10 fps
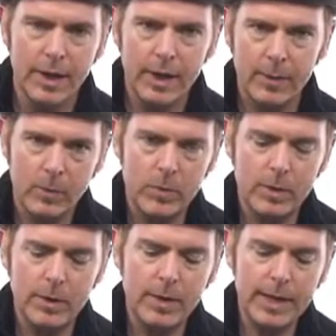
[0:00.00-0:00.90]
And
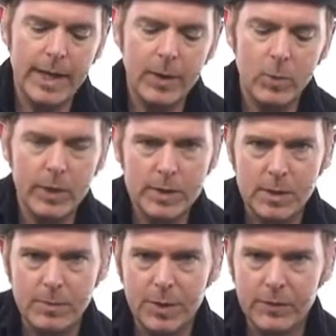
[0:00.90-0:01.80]
it kind of works
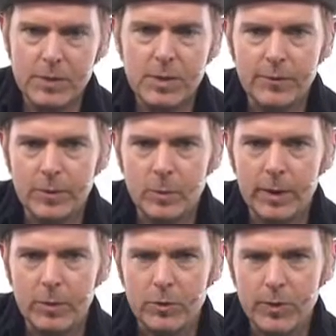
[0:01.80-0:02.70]
in a bit of a different
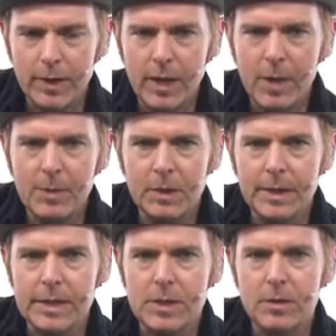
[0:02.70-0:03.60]
way. We're trying to
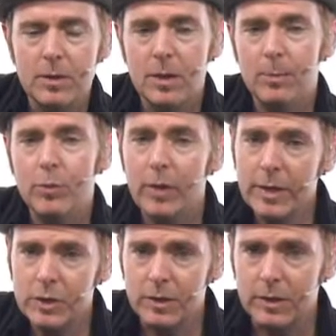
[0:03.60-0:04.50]
emulate the
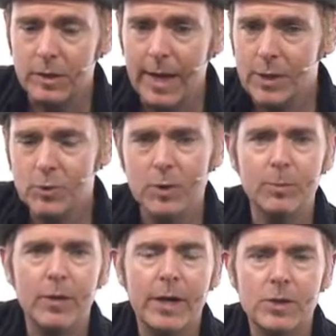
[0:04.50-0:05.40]
compression, the natural
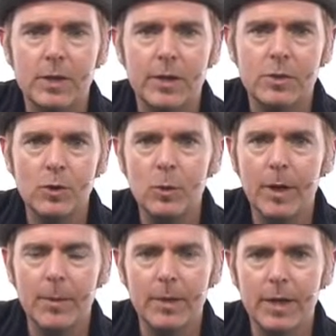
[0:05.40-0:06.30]
compression that a tube
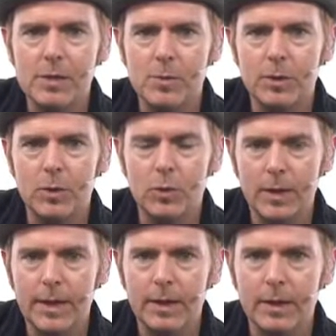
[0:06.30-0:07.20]
amp gets when you
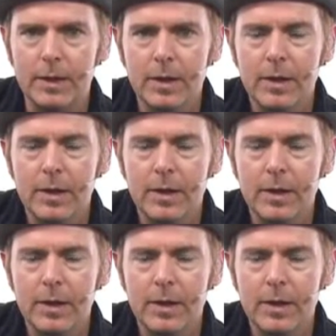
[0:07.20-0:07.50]
crank it.